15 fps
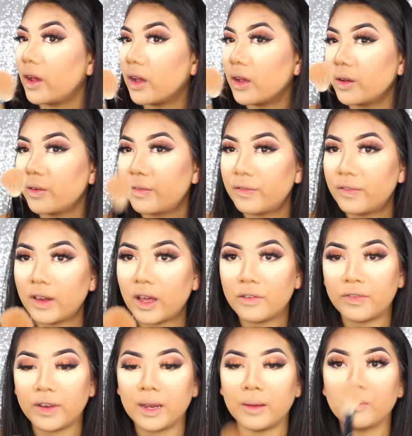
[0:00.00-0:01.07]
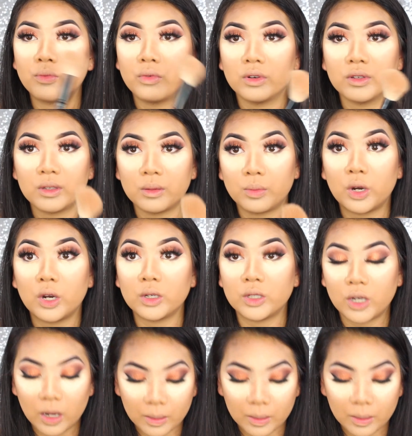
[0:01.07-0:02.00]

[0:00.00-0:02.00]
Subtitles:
of fluffy bronzer brush.